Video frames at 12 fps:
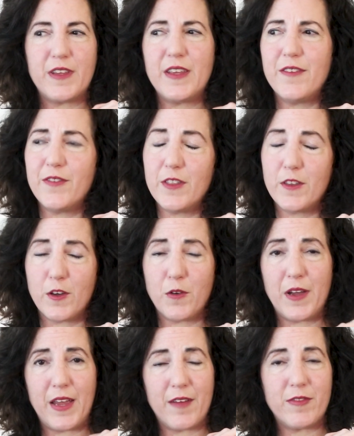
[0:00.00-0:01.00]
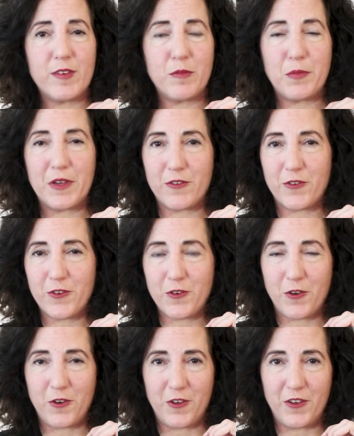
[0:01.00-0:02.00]
even though I have this picture
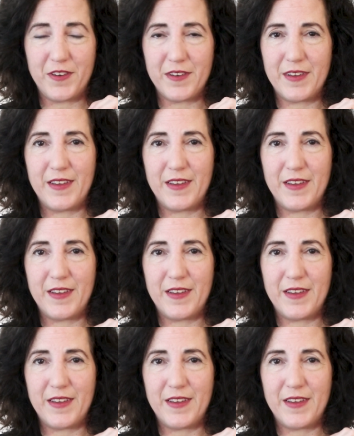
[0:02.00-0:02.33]
called,